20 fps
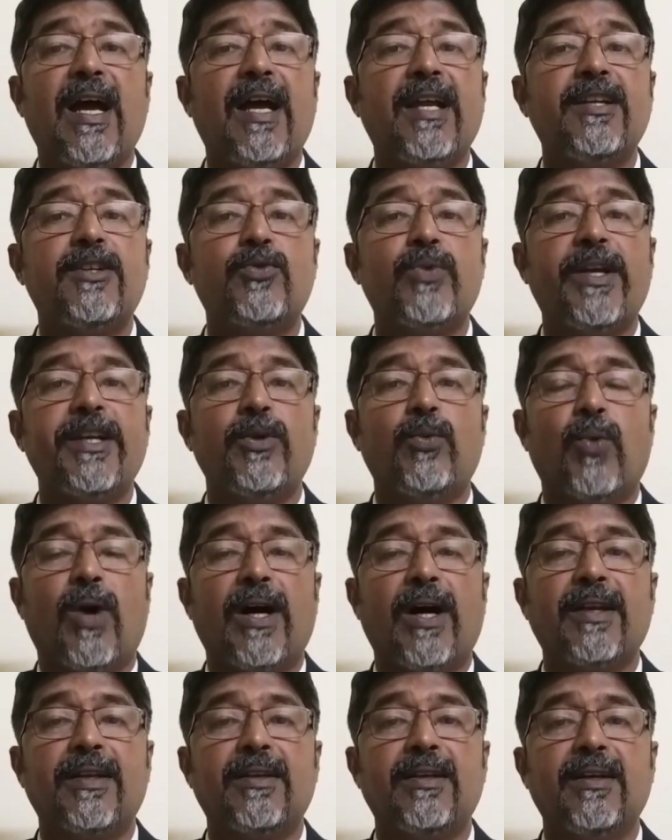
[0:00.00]
and
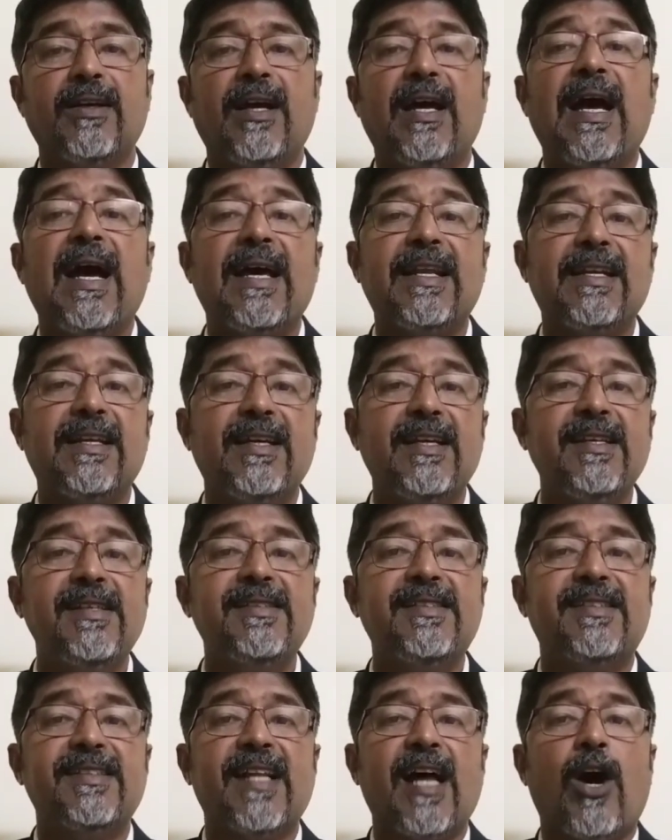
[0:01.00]
21 and is